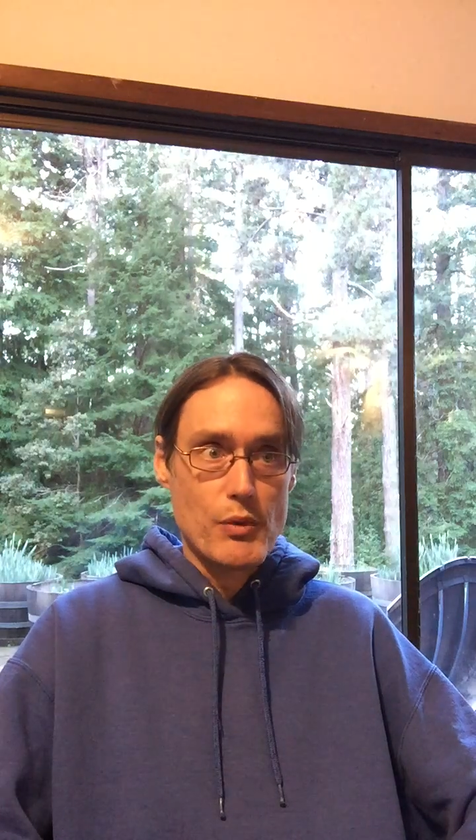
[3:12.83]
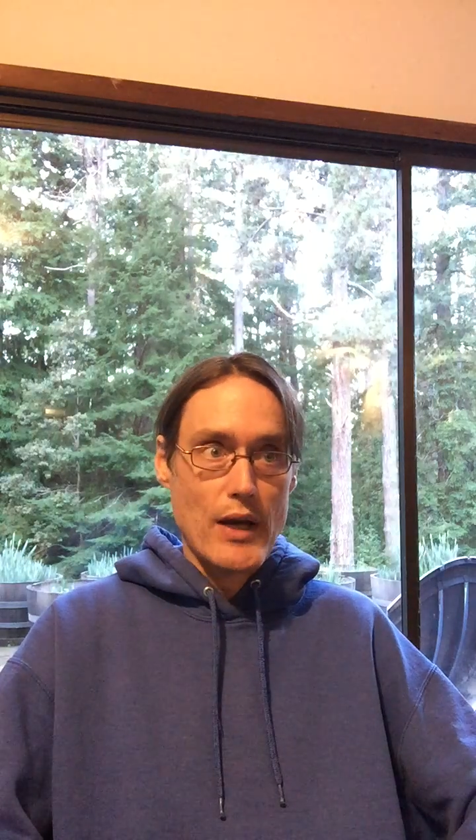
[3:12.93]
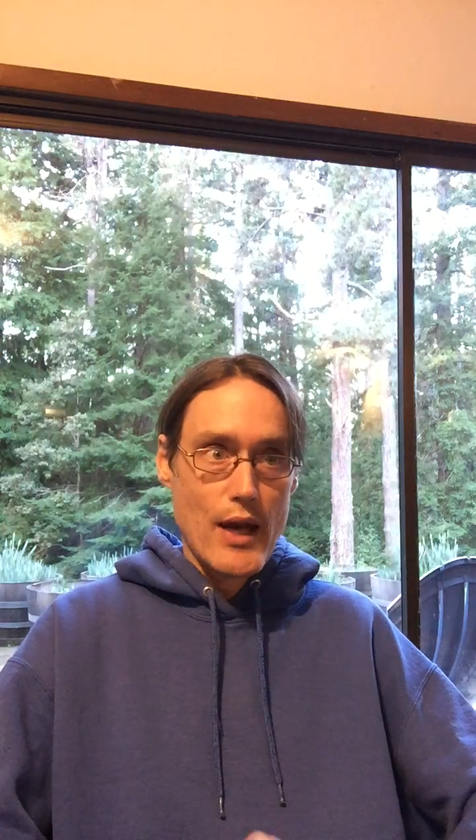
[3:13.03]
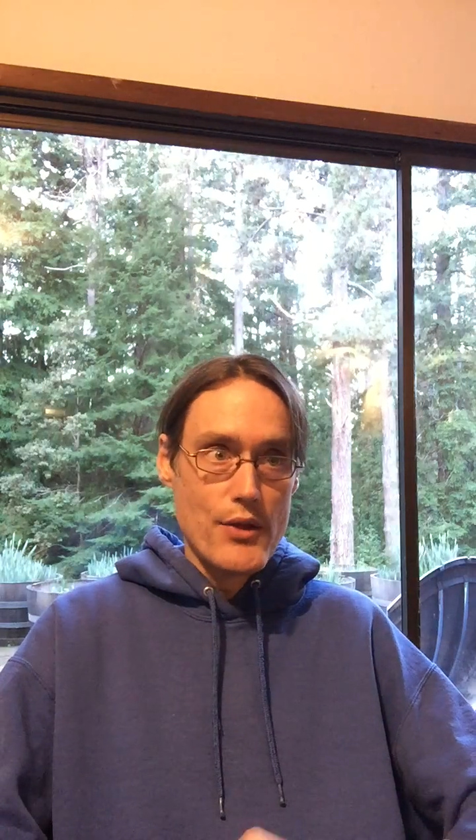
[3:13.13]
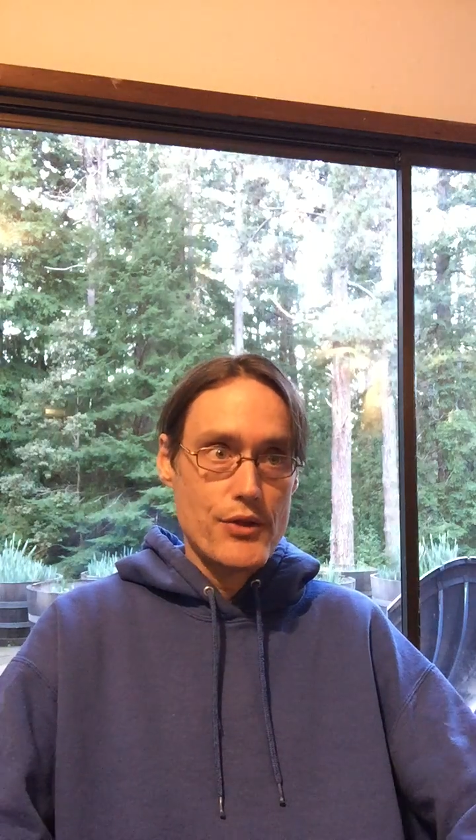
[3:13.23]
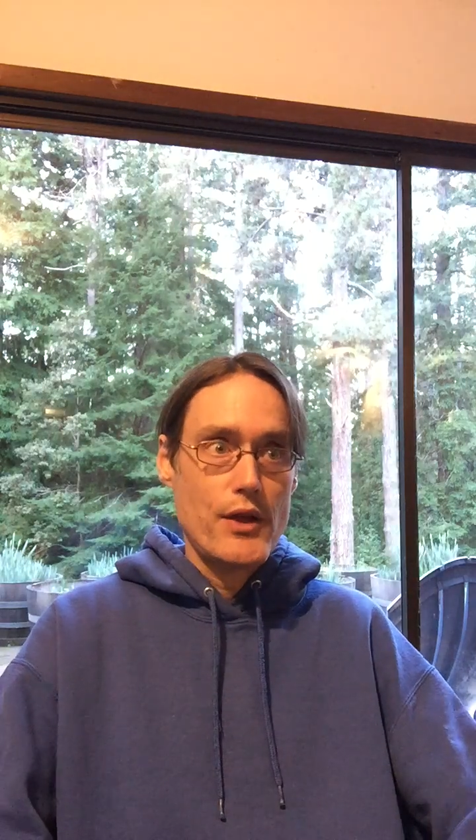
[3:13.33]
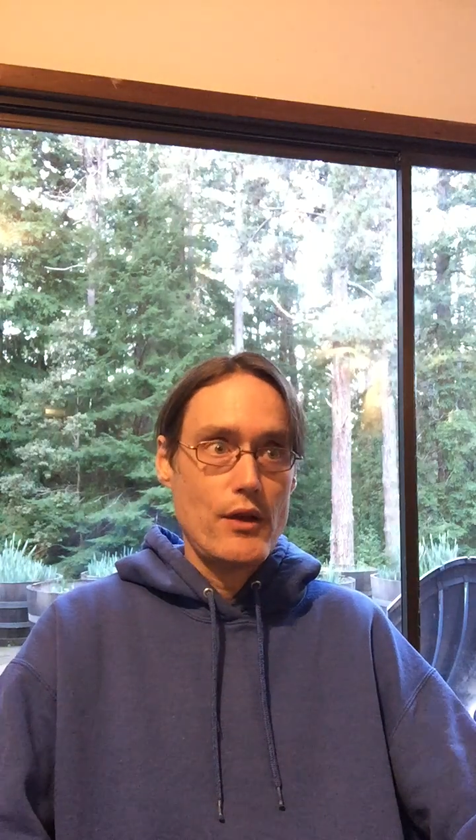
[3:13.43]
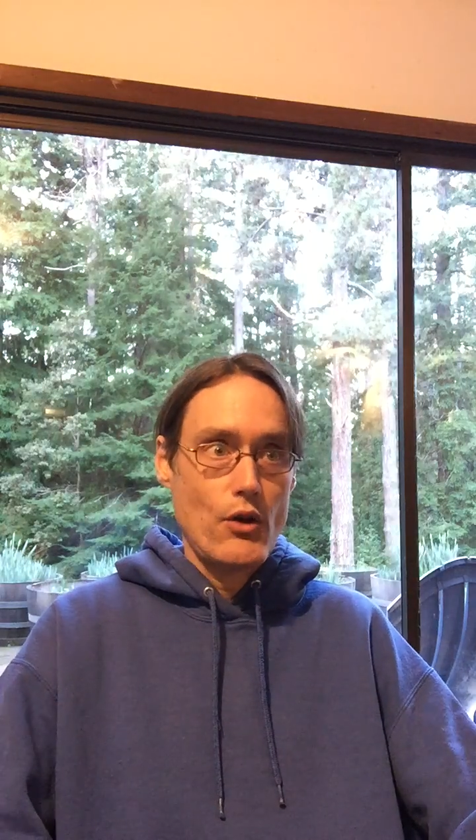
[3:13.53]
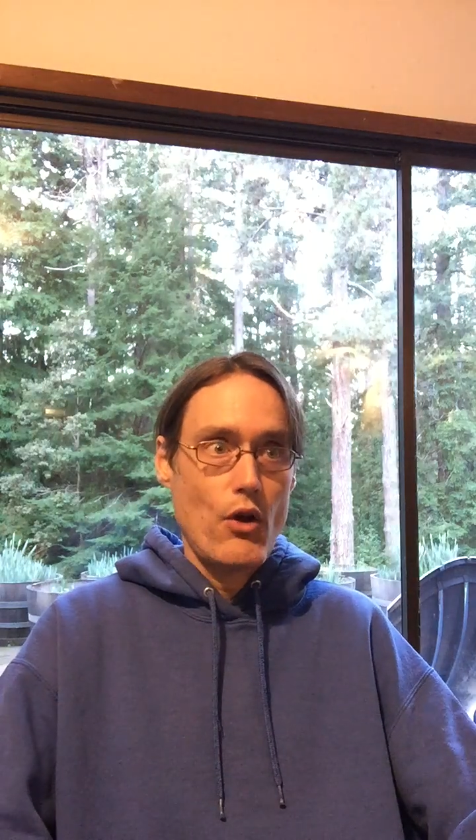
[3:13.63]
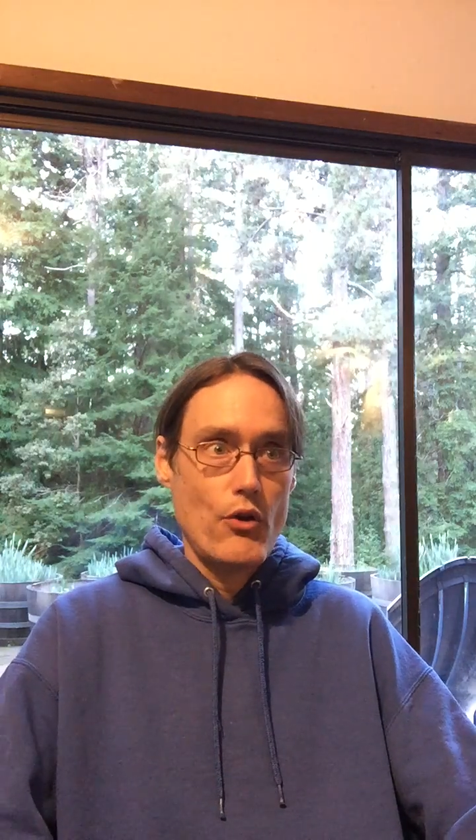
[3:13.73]
but I
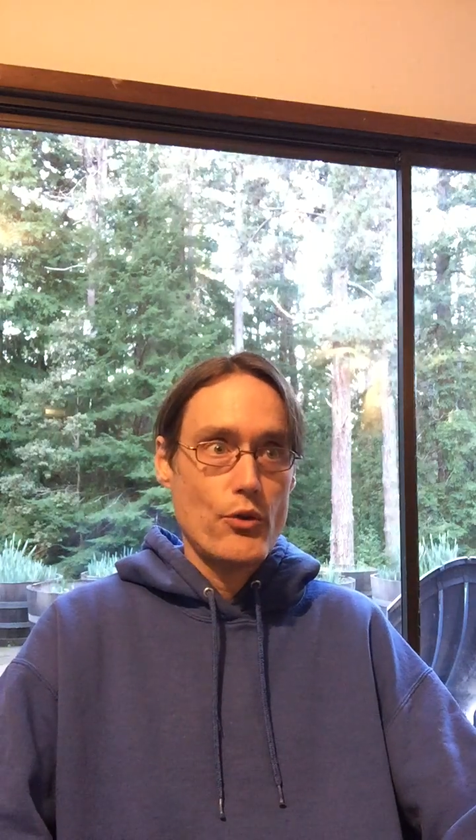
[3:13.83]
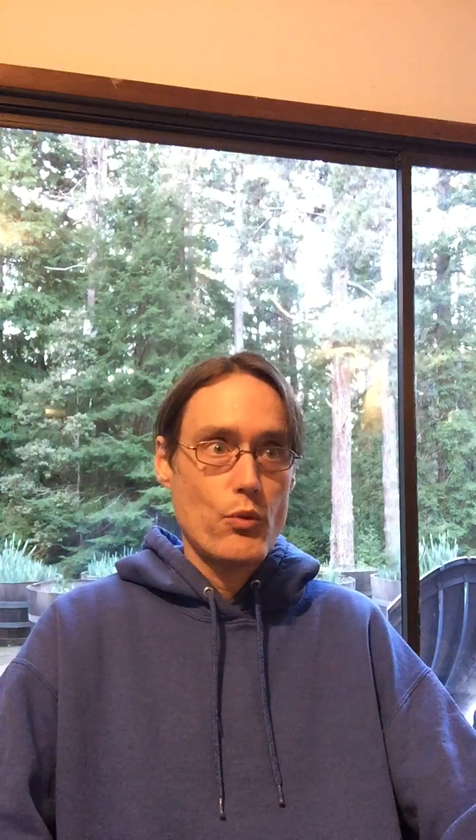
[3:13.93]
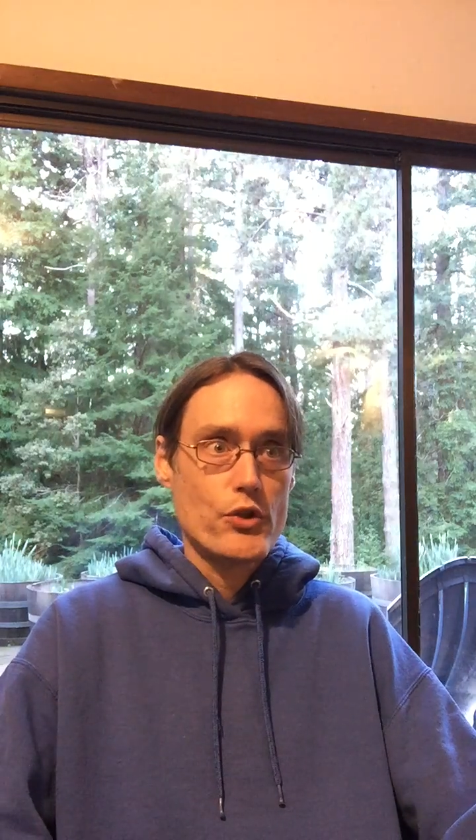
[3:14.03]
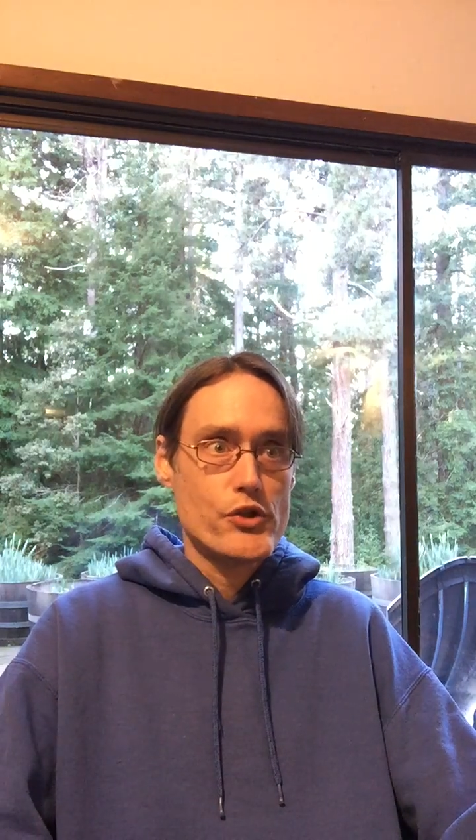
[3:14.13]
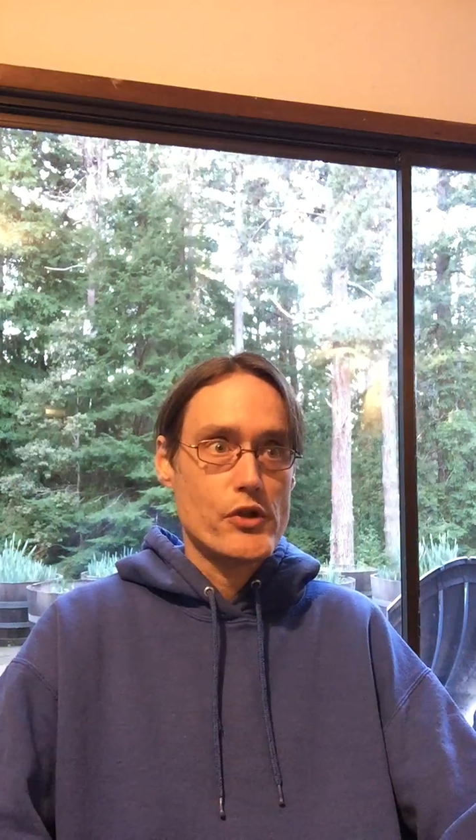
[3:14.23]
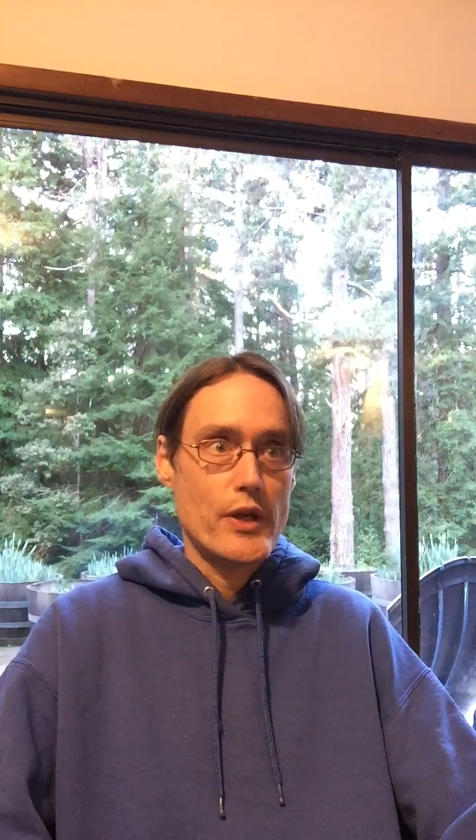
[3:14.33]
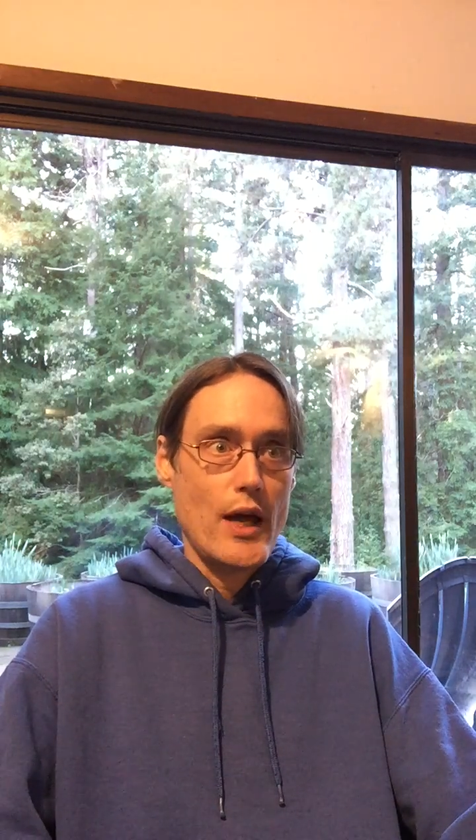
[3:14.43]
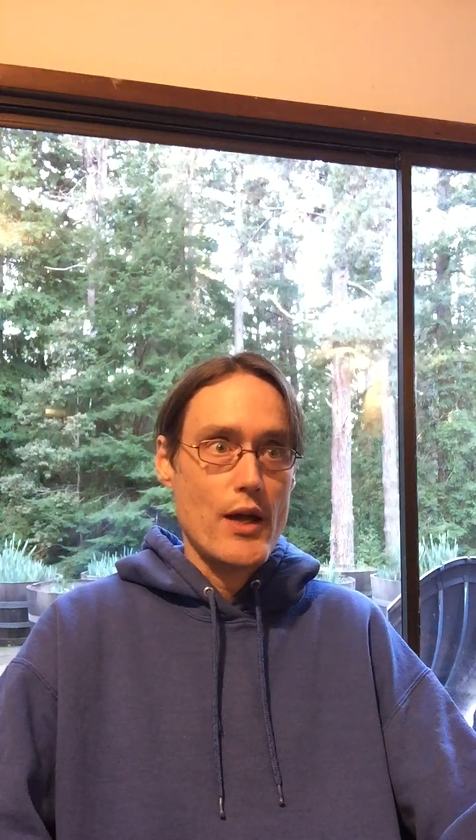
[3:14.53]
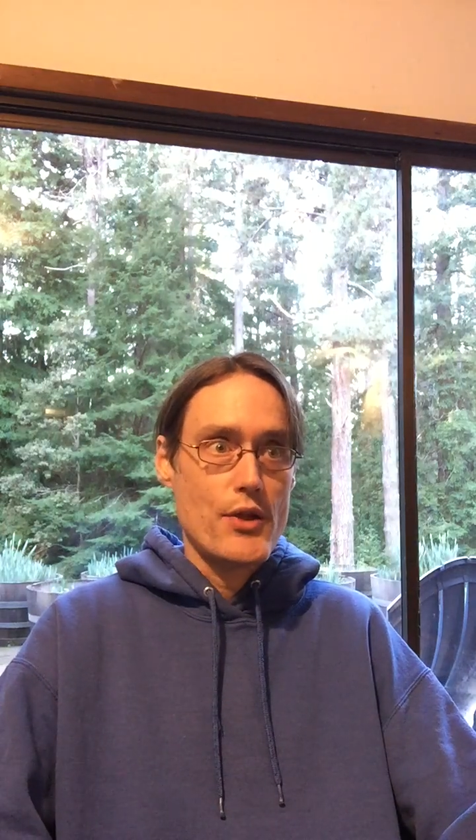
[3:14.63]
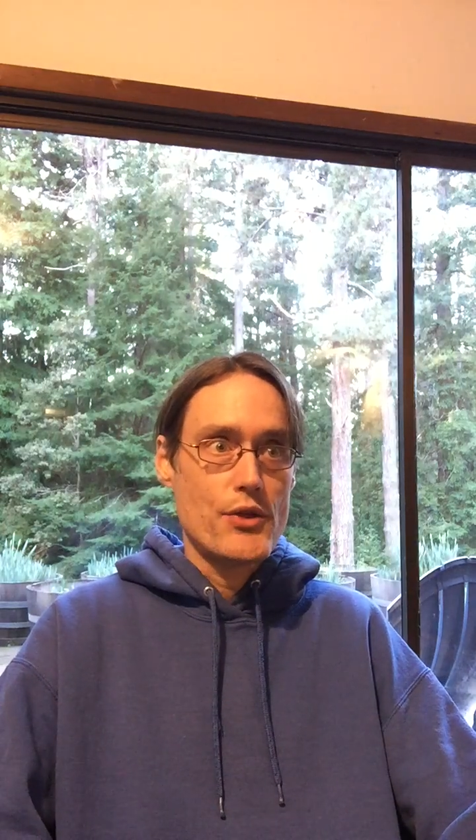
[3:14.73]
think all the words that
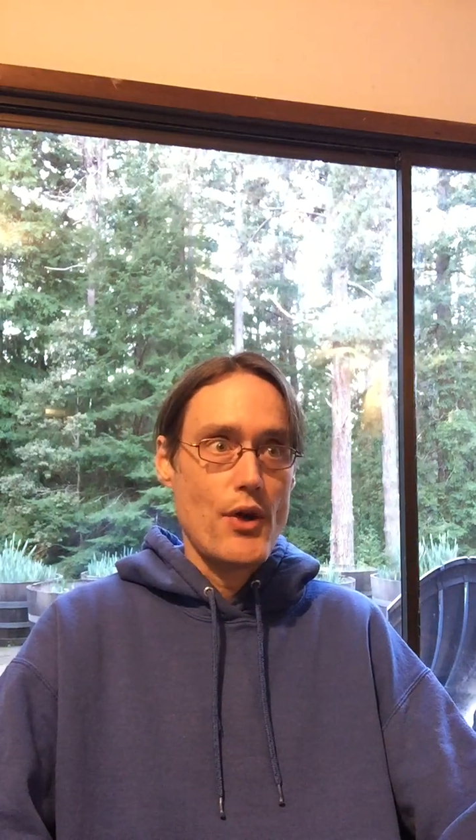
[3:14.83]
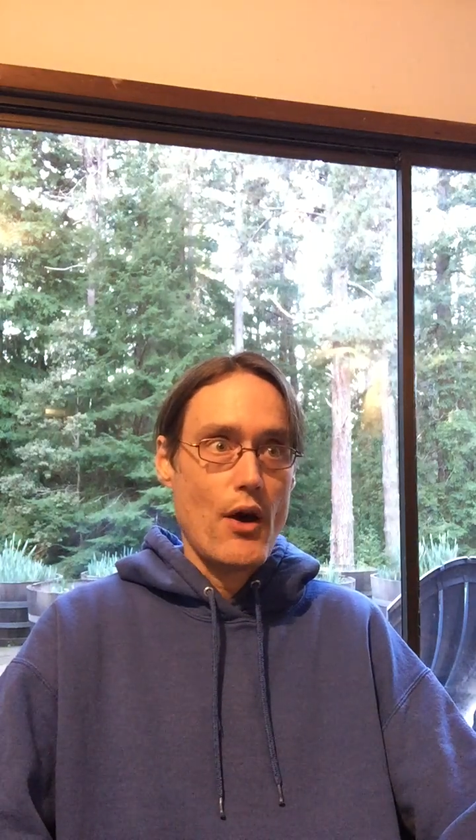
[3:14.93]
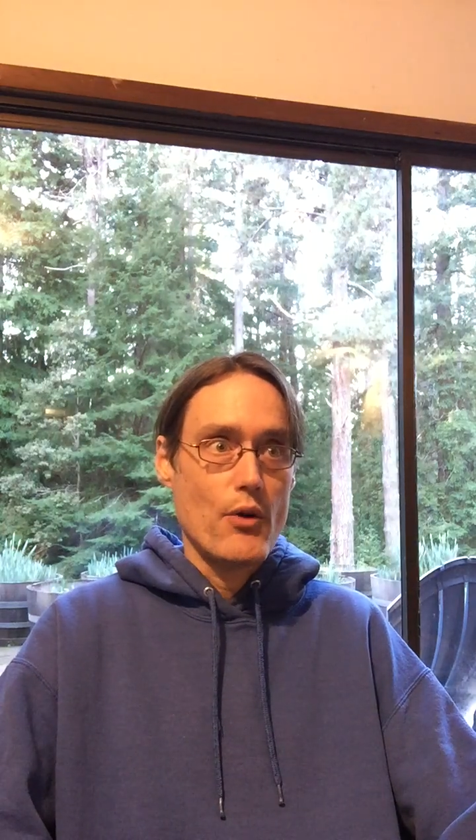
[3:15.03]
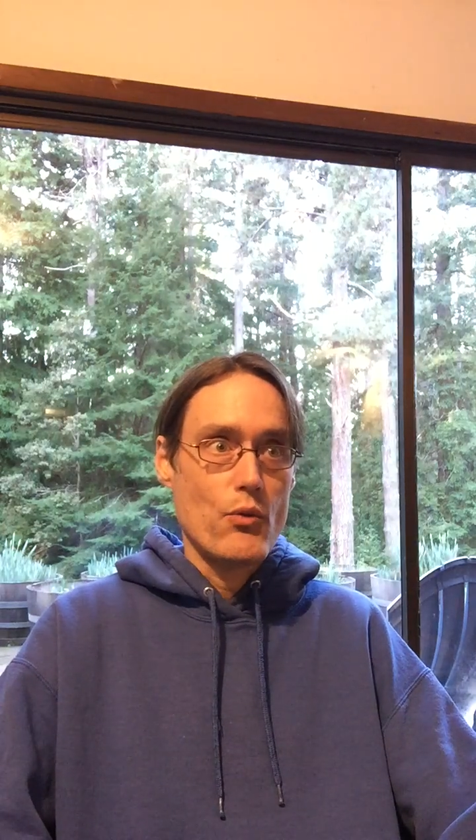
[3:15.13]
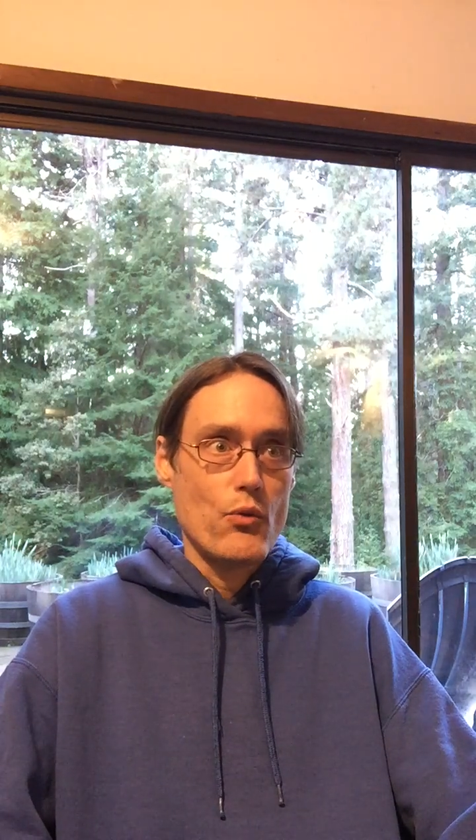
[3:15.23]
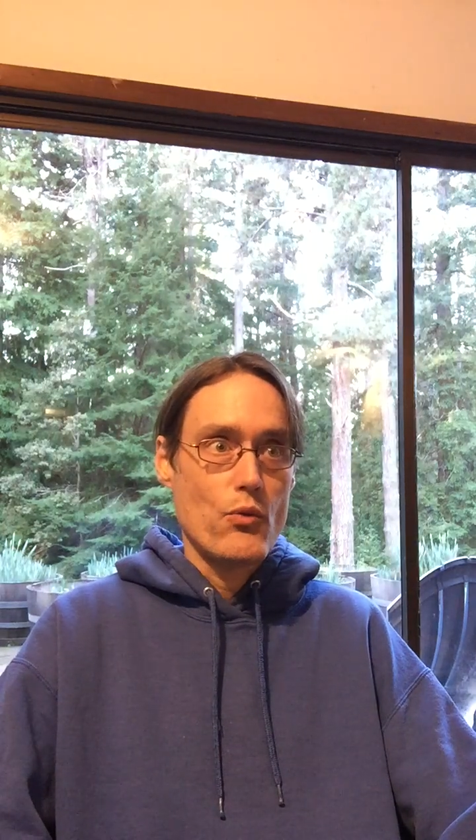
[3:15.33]
I thought